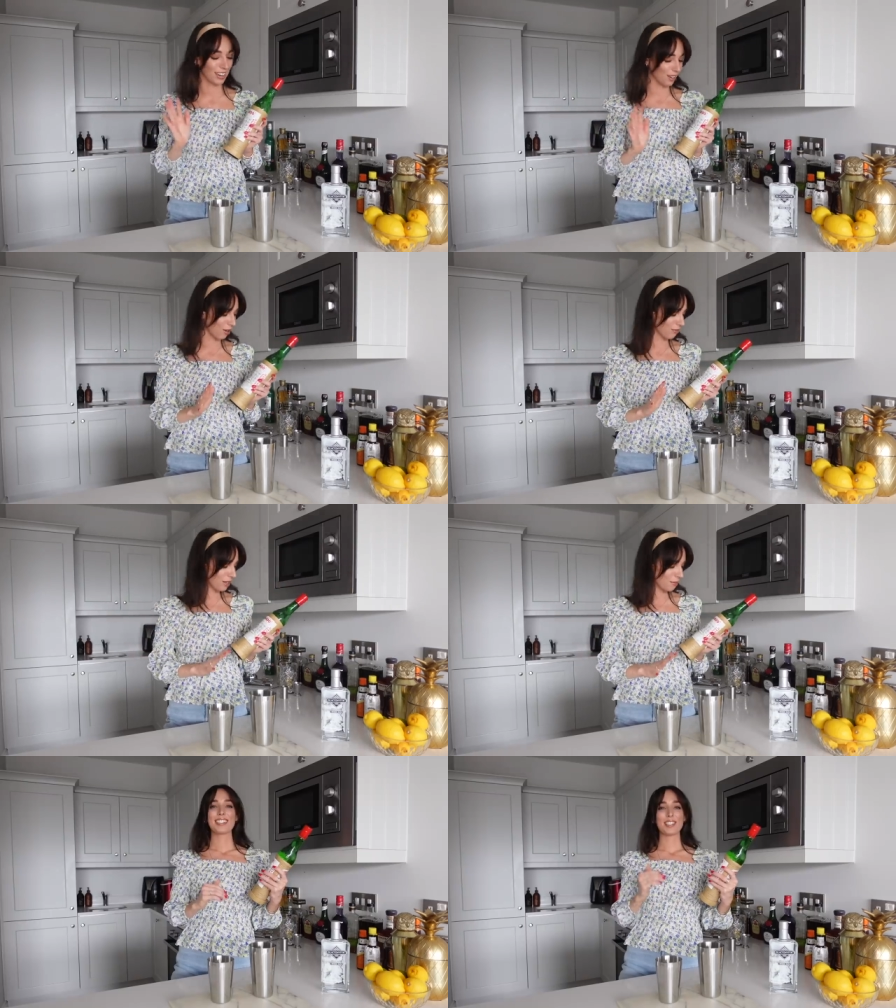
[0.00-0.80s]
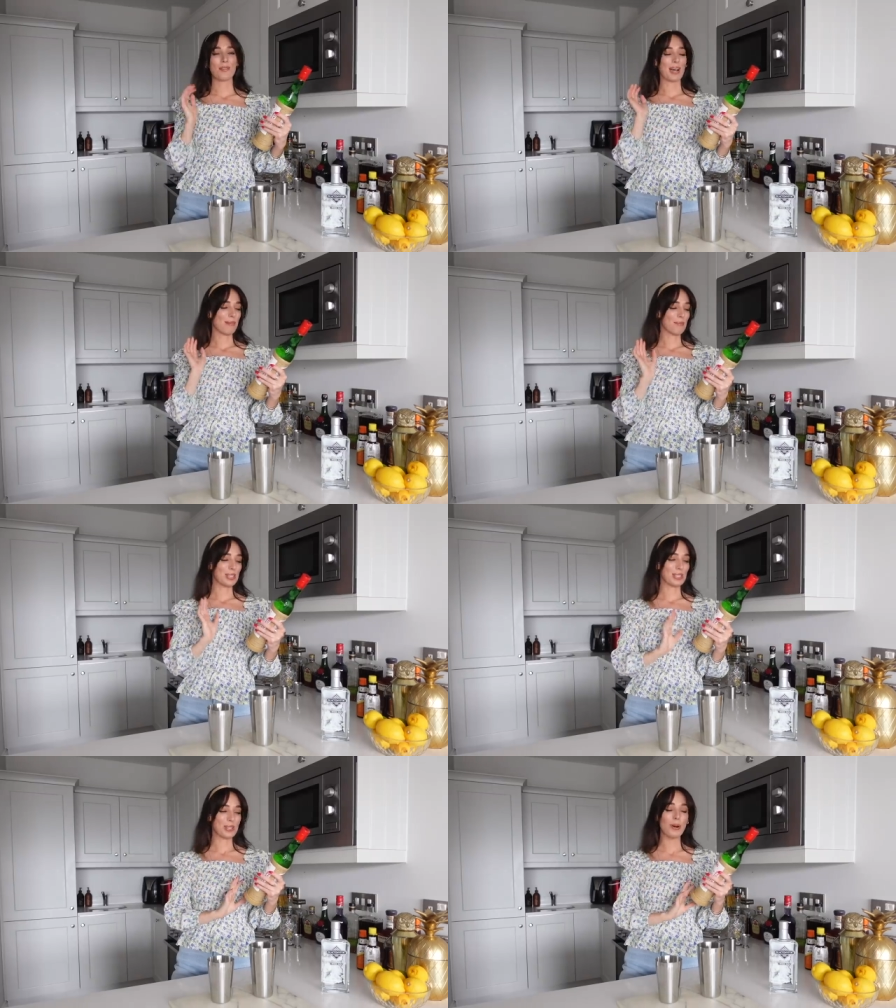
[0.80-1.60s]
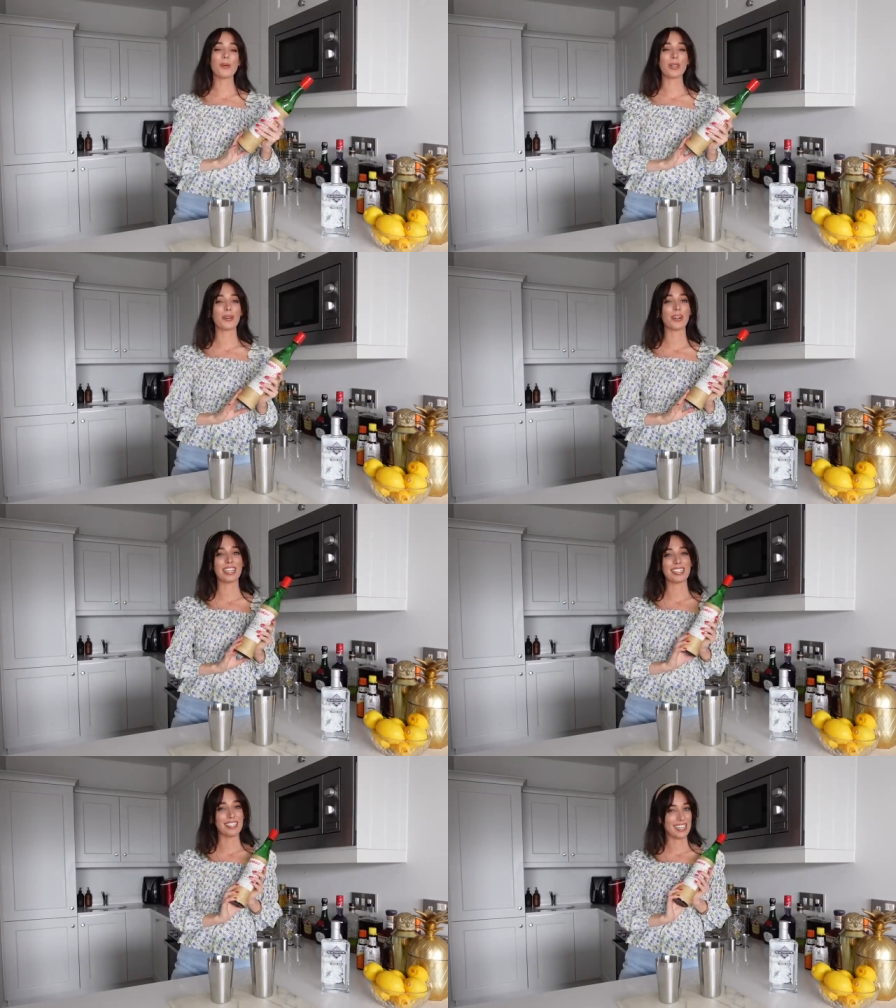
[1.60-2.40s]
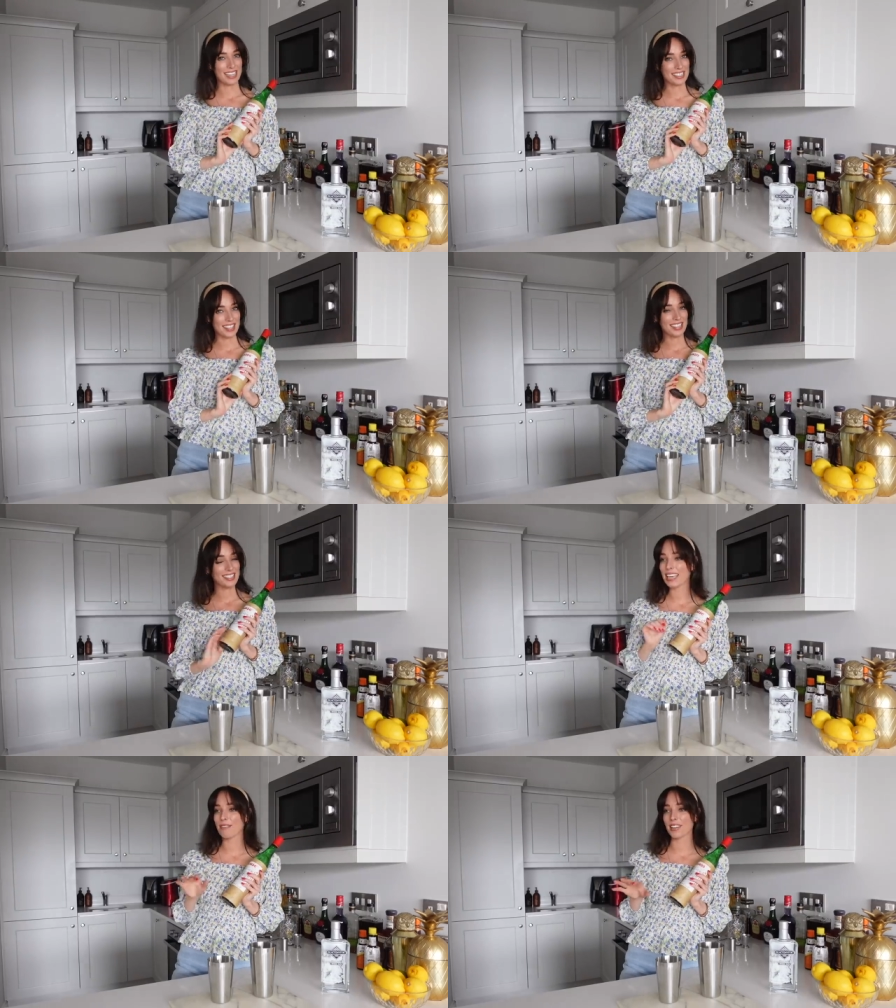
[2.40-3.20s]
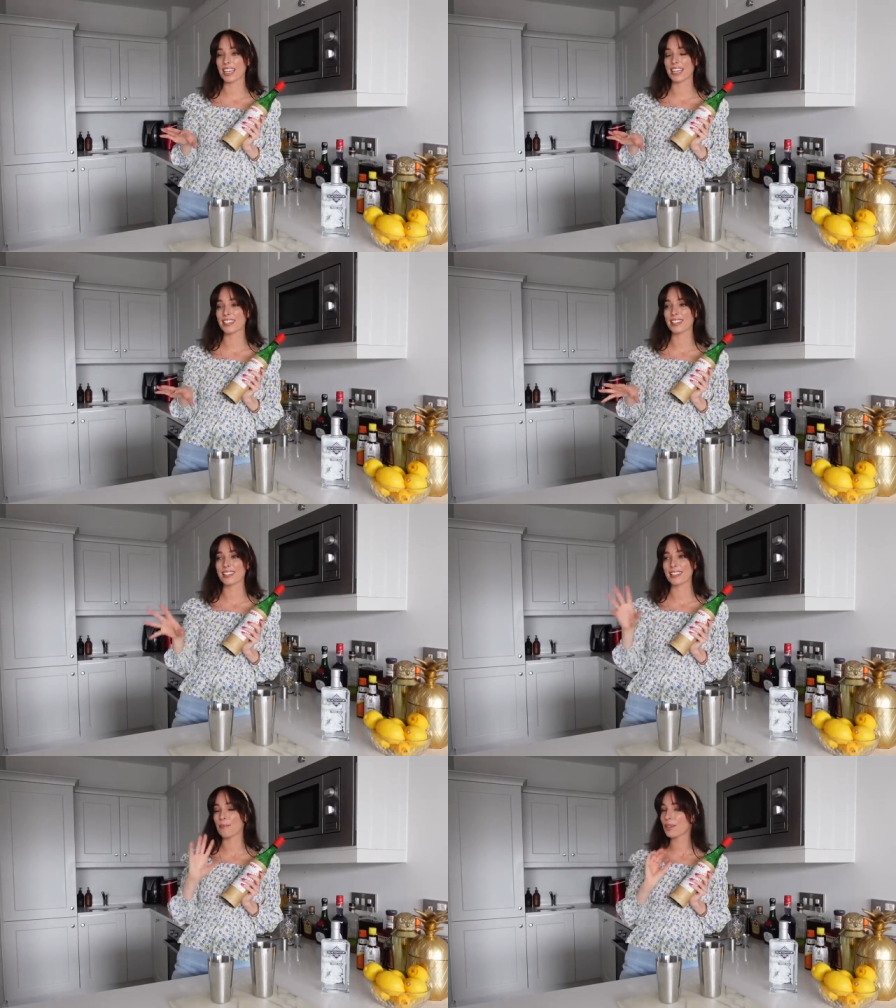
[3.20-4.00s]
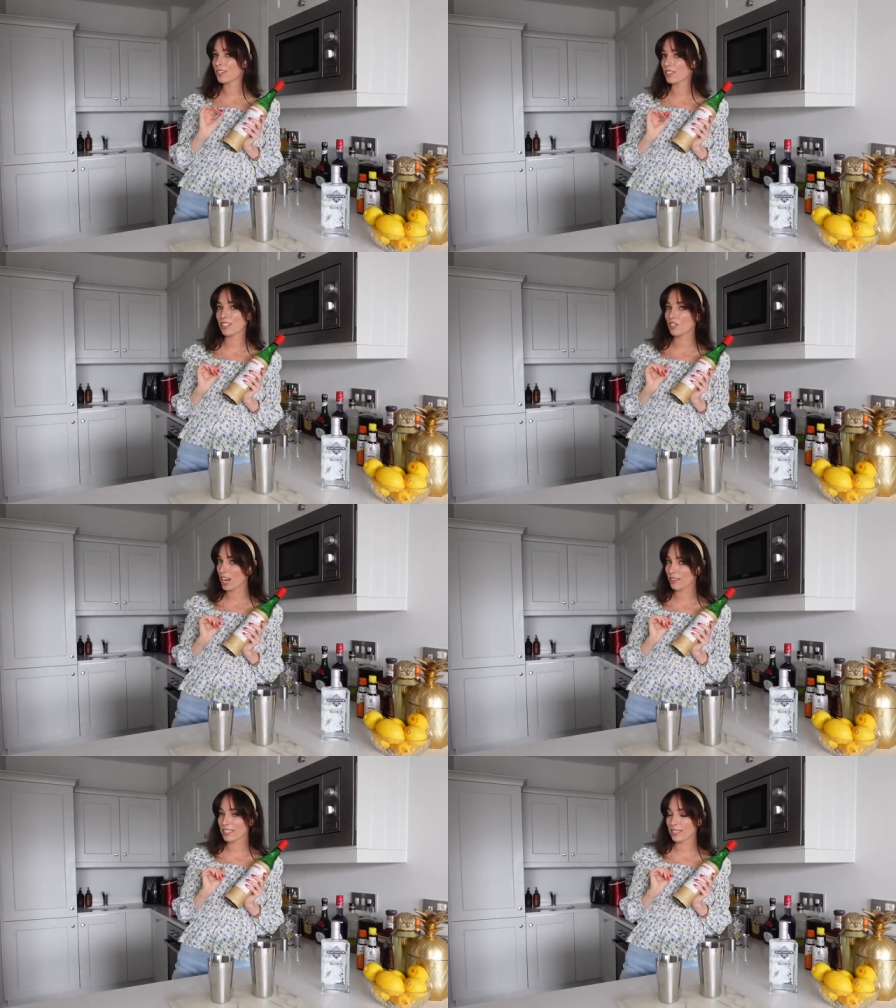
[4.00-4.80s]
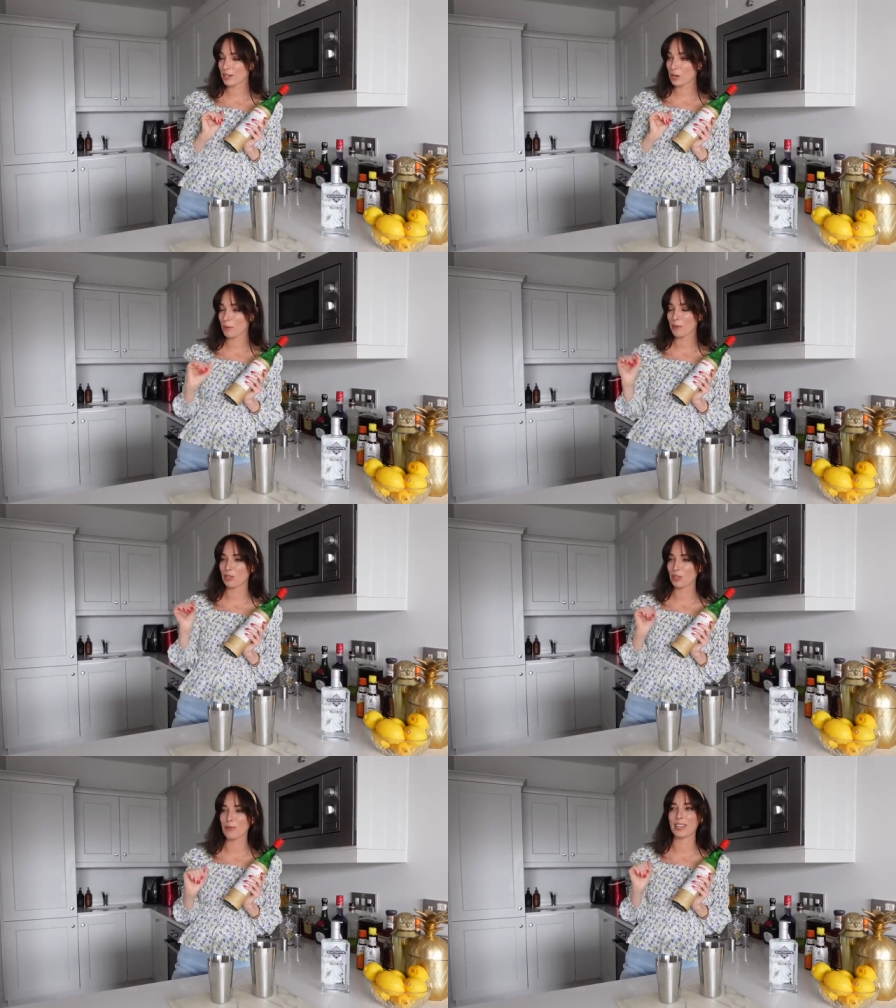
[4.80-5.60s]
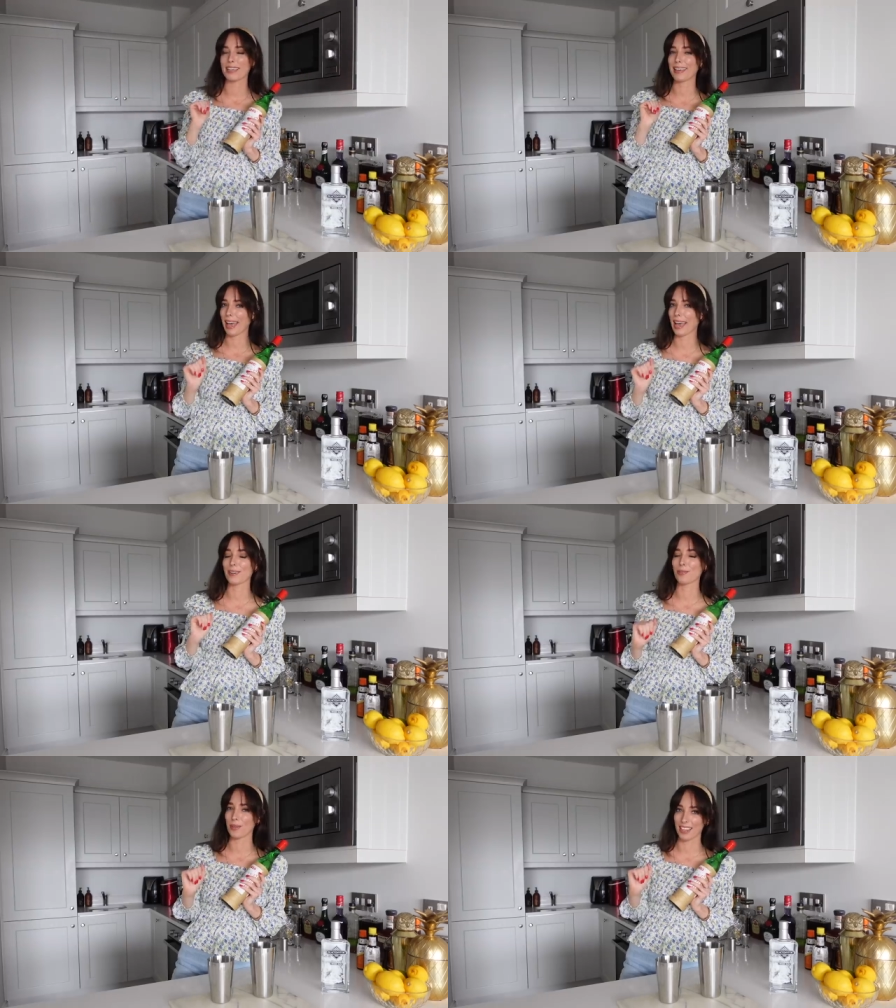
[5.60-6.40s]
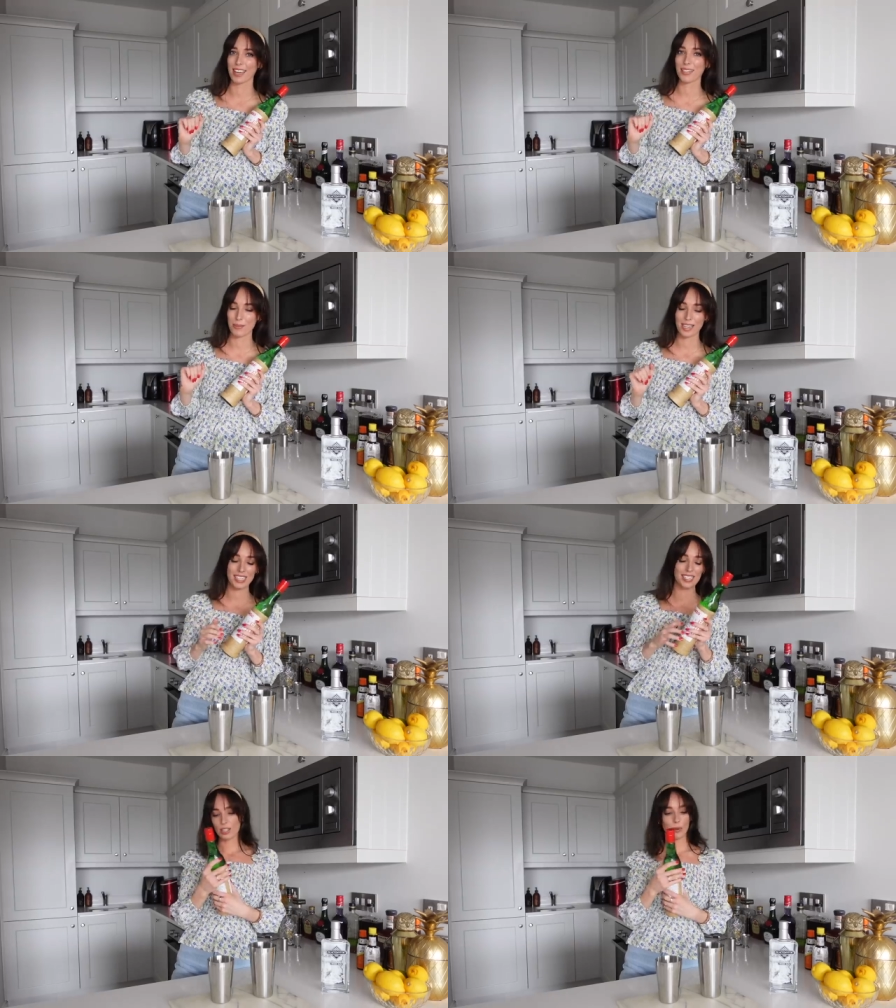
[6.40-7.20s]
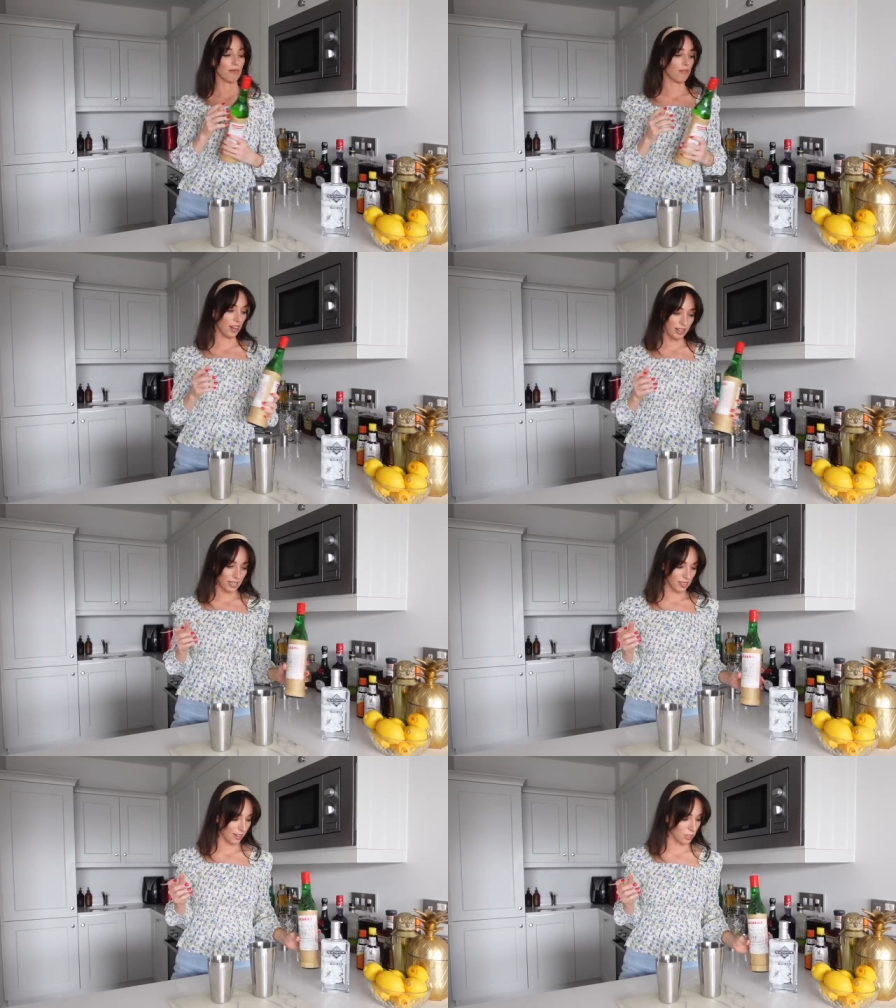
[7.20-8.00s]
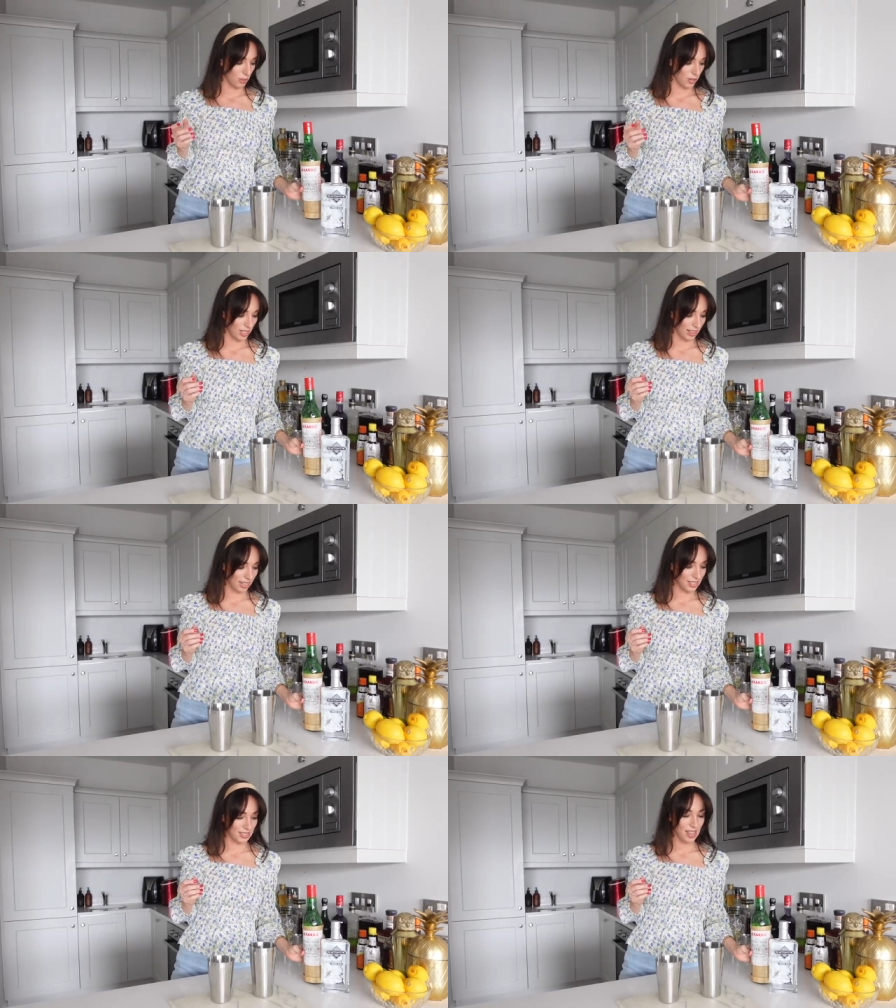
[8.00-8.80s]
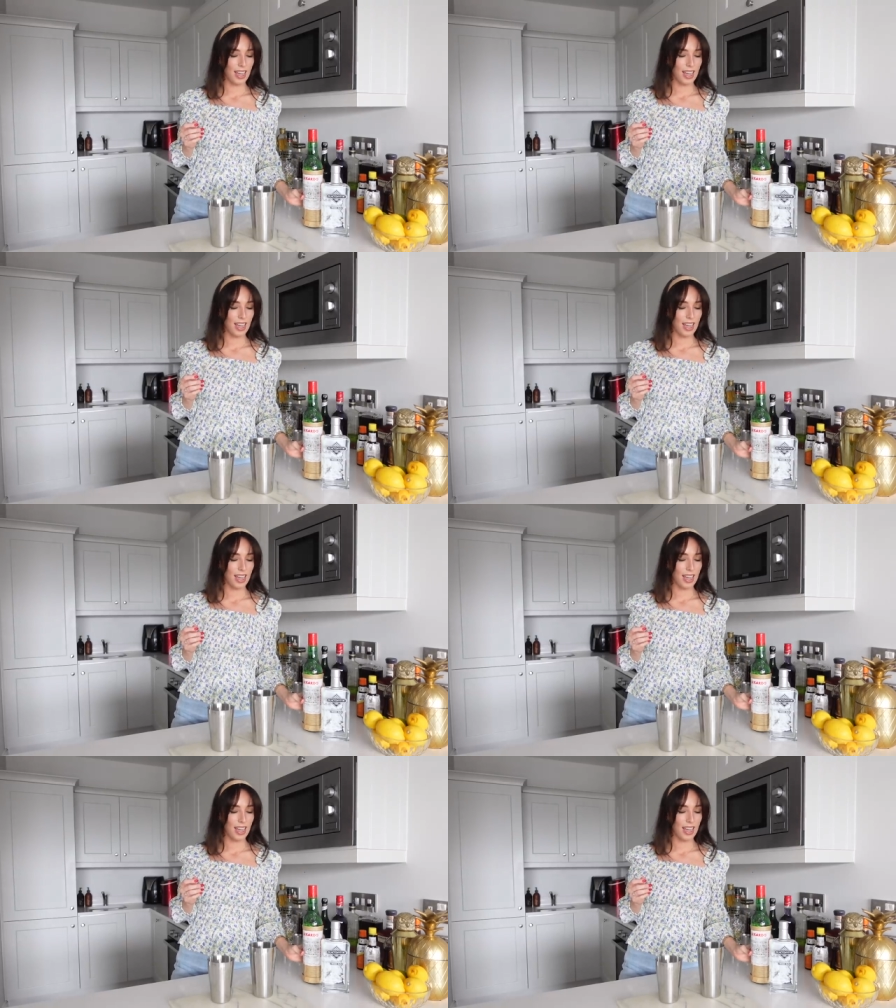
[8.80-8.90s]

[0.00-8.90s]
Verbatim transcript: I love them. So I am so curious to taste this. If it is similar to the cherry syrup, I'm assuming it can't be that sweet. So very excited to be using this.